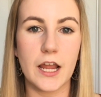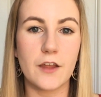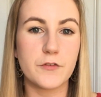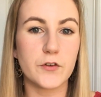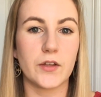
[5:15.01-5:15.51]

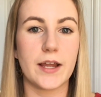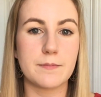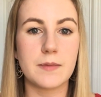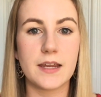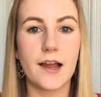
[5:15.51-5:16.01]
If you're
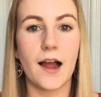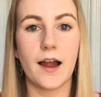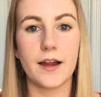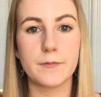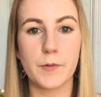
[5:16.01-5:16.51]
like me,
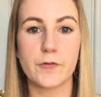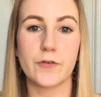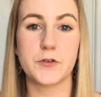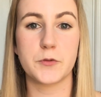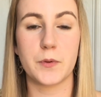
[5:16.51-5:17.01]
I
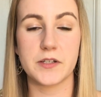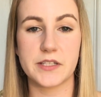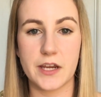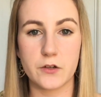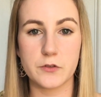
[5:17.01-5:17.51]
prefer to wear
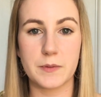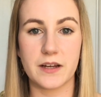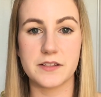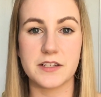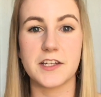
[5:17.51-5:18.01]
sandals
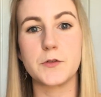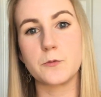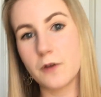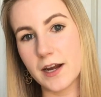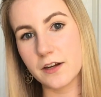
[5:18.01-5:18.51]
because it does
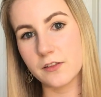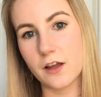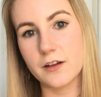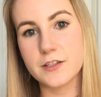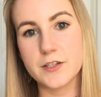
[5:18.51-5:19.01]
rain a
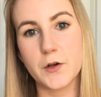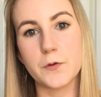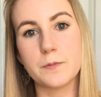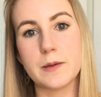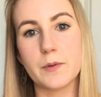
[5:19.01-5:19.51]
lot.
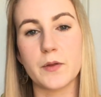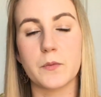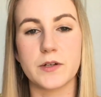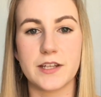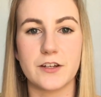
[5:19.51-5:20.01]
So people that
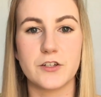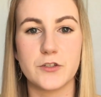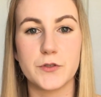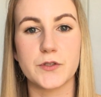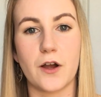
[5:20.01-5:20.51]
wore tennis
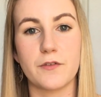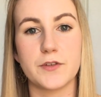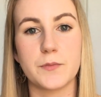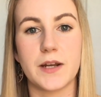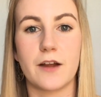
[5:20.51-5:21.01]
shoes
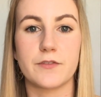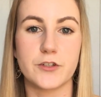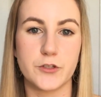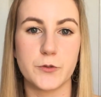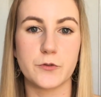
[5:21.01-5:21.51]
often would have
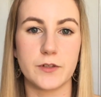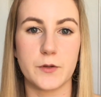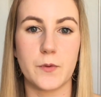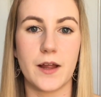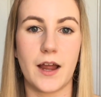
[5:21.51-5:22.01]
their shoes
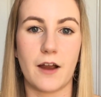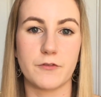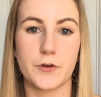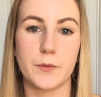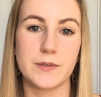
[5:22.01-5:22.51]
really wet
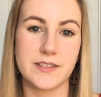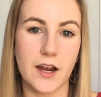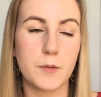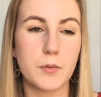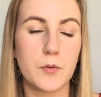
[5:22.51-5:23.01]
after it would
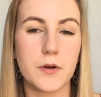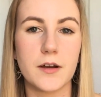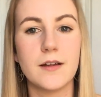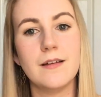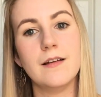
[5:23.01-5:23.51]
downpour.